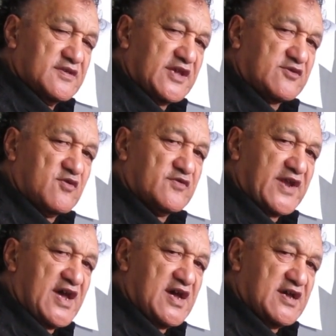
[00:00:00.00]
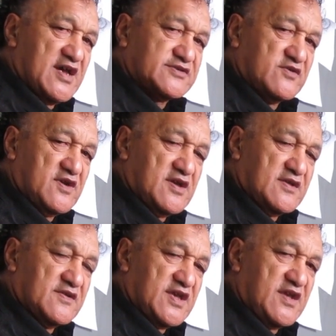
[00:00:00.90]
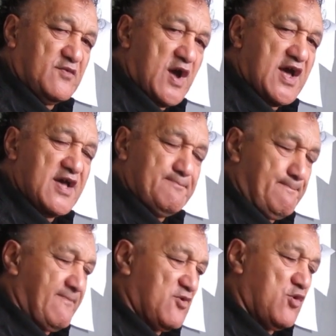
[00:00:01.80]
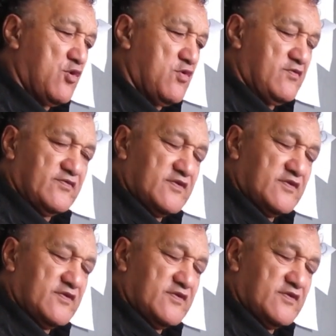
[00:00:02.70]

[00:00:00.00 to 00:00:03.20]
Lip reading: They call Nga Atua E Wā or